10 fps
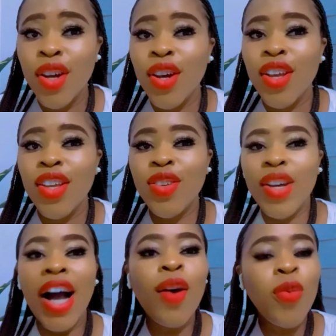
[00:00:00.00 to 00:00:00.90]
you
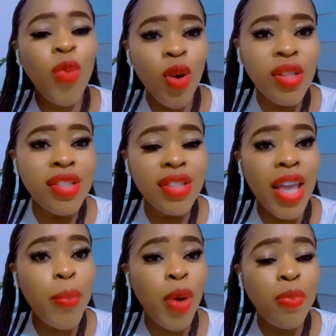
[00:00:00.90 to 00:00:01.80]
can't want a
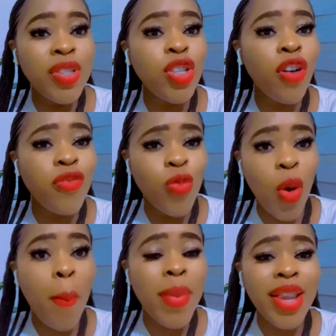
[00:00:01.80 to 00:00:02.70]
property of
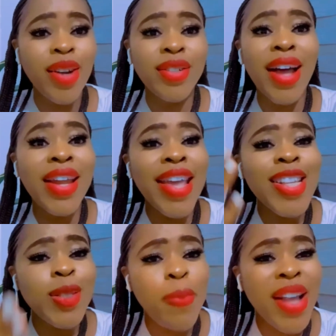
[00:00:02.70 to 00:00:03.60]
1 million and
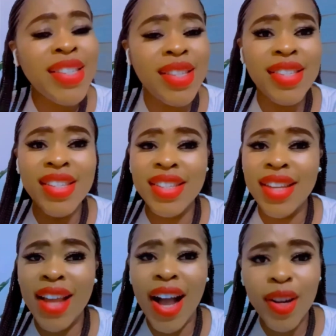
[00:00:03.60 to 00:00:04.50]
expect it in
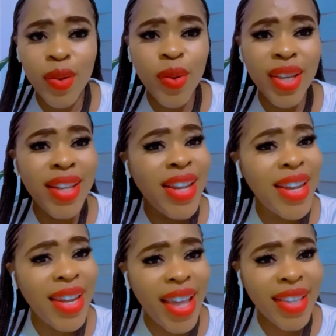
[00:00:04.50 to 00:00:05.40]
Agungi,
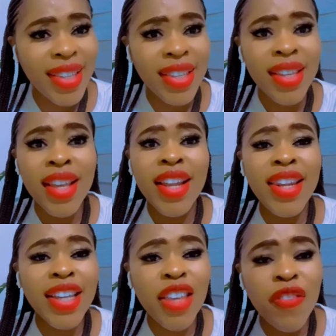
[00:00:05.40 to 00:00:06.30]
Lekki,
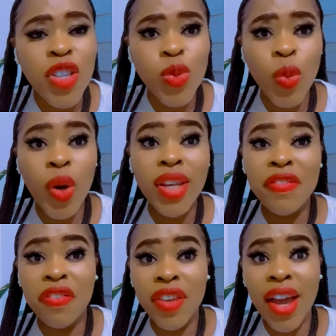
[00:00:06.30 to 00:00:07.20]
Lekki Phase 1,
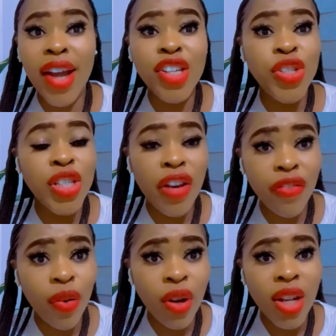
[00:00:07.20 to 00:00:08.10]
VI,
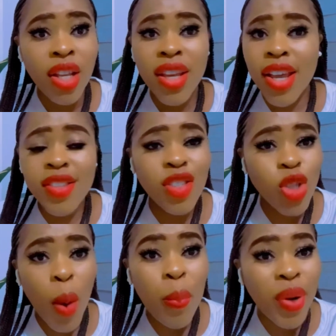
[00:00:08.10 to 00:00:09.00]
Chevron. It's
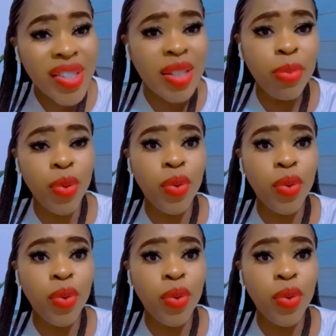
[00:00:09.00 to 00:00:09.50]
not possible.